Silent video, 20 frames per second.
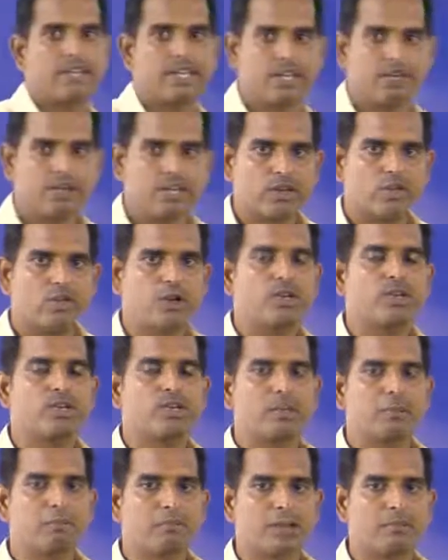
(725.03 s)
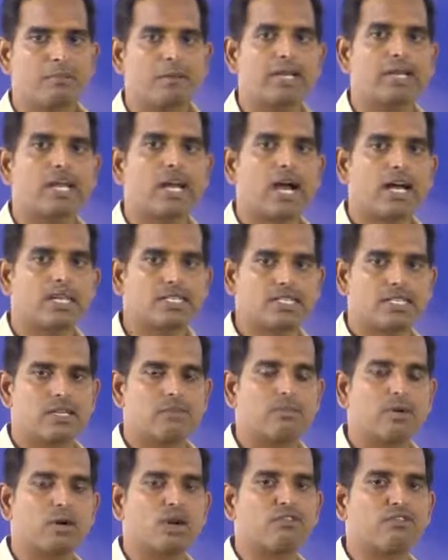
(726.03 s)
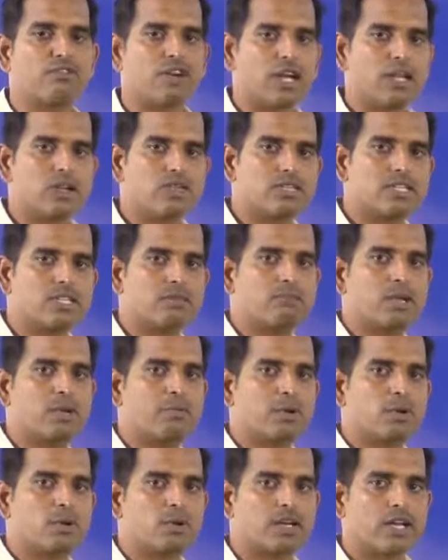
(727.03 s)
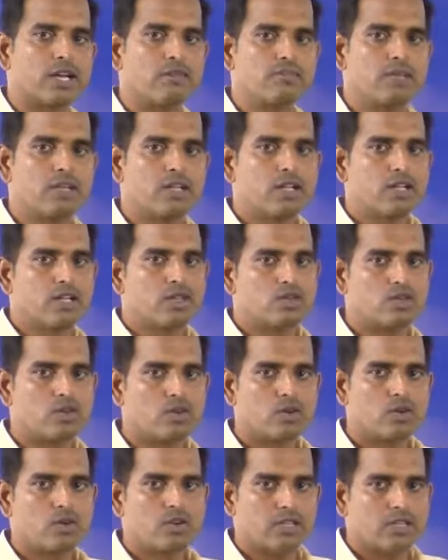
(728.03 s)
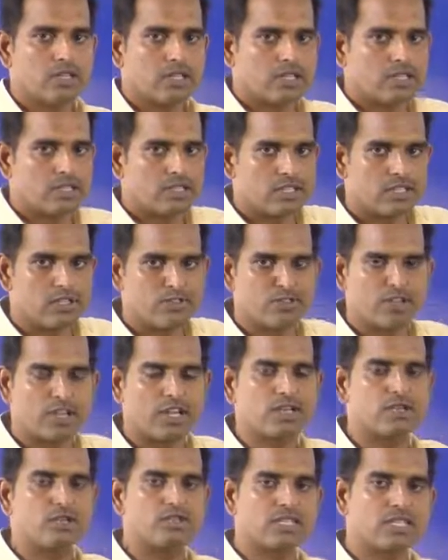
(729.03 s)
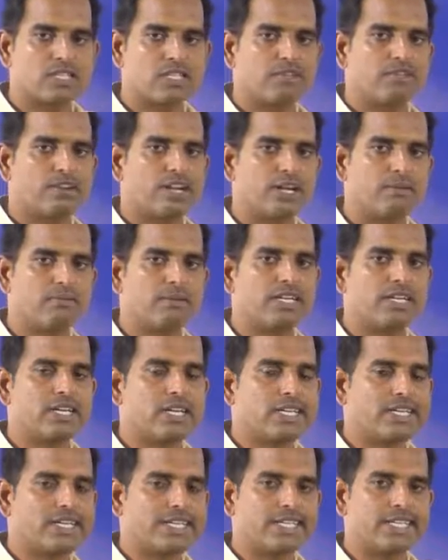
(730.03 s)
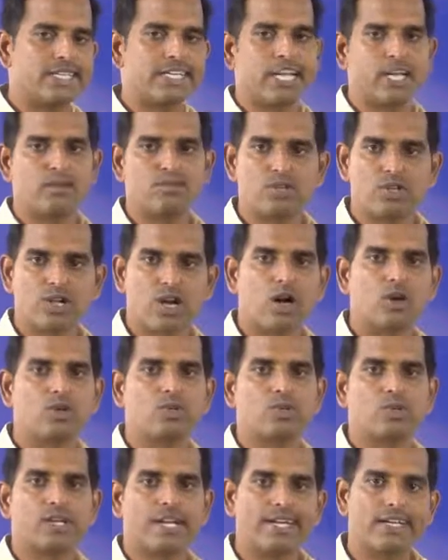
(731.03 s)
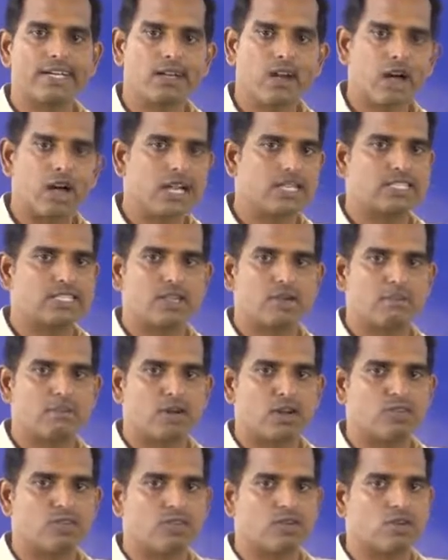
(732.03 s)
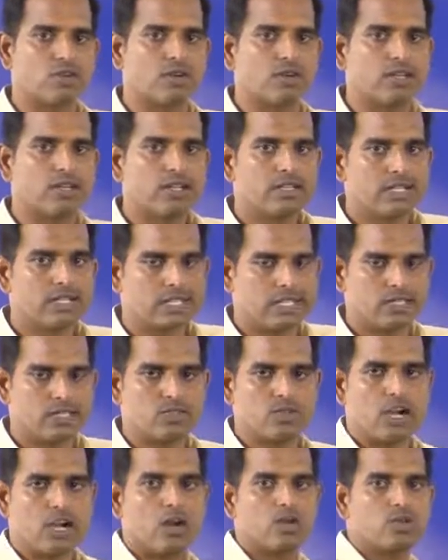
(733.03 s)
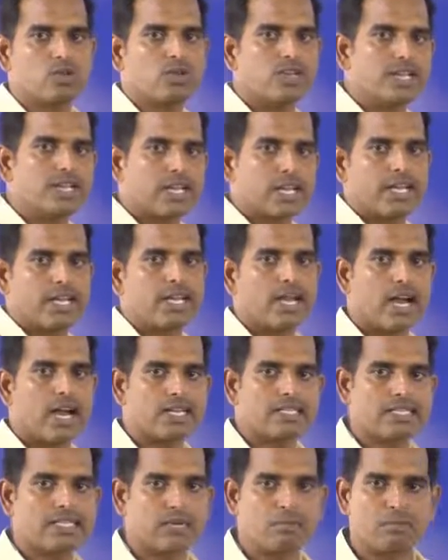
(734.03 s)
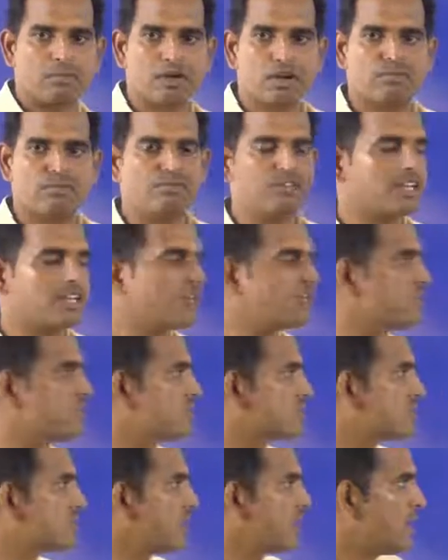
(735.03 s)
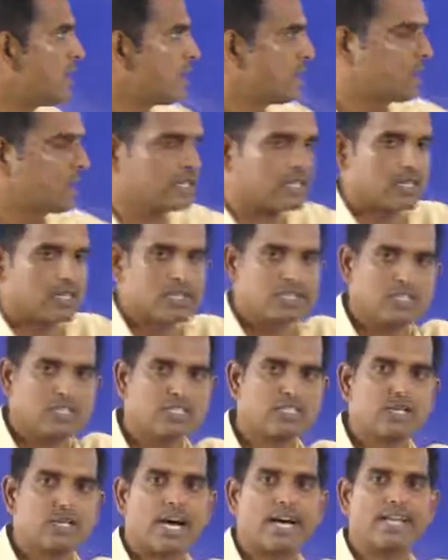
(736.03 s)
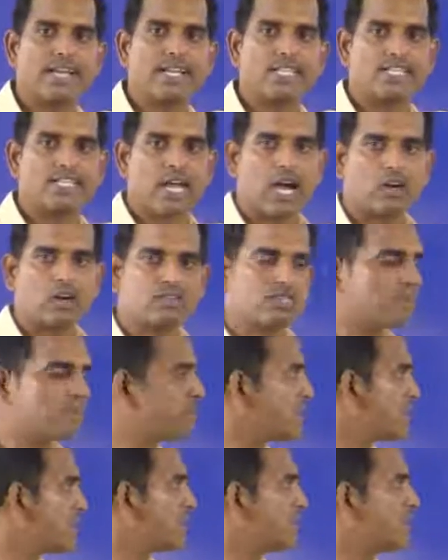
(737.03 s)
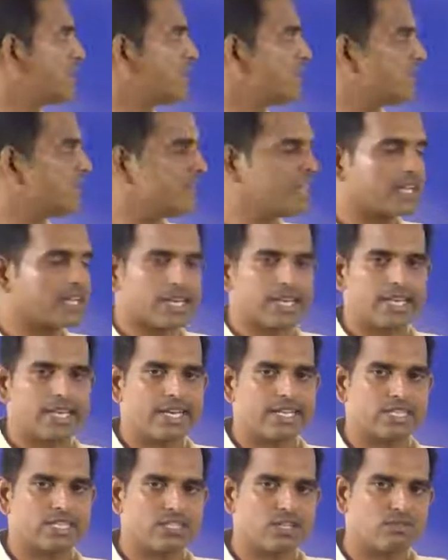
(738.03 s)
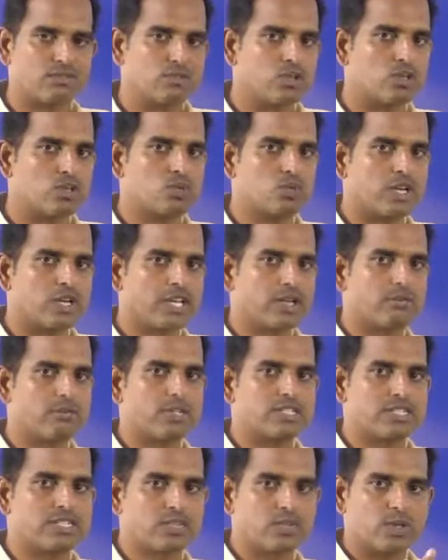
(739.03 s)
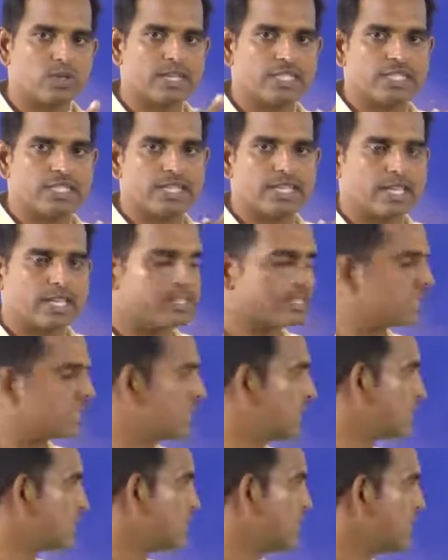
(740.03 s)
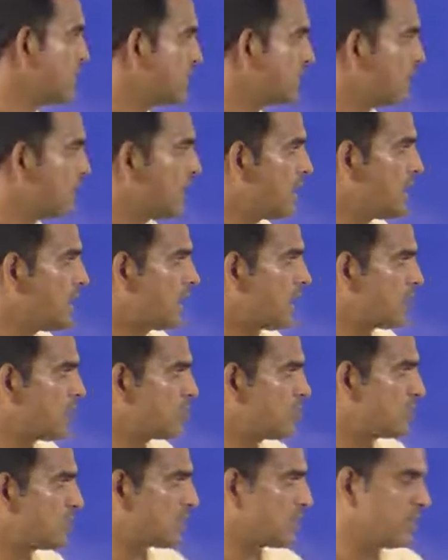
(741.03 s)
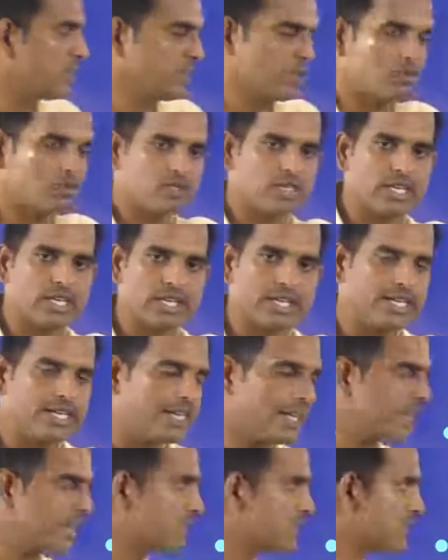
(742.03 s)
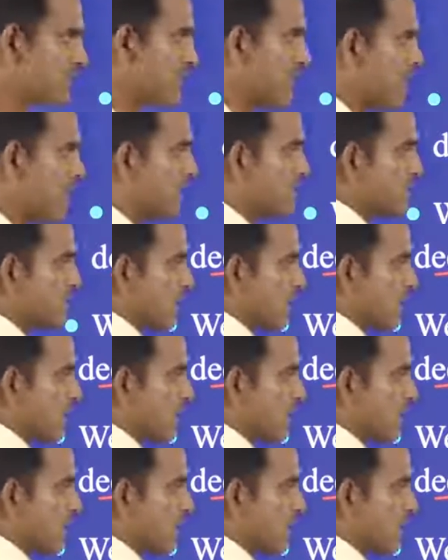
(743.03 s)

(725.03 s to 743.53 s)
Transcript: whenever you want to implement large number of values in my program, so if you are using the fundamental data types, you have to write large number of code. That is, you have to declare large number of variables. But this arrays have simplified your declaration of those variables into a single statement, and we can use the index or